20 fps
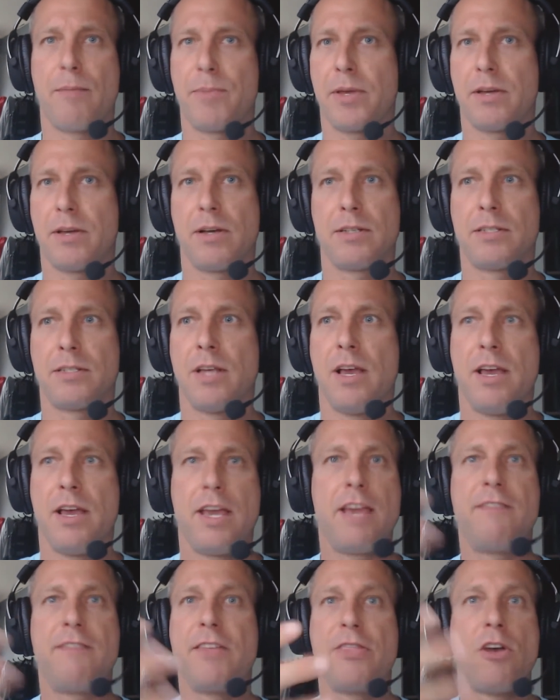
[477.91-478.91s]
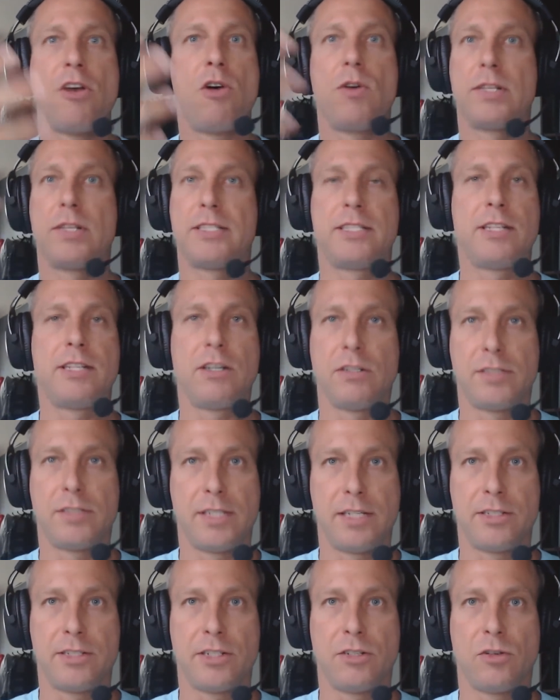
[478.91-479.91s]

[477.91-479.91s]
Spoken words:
because even though it's still digital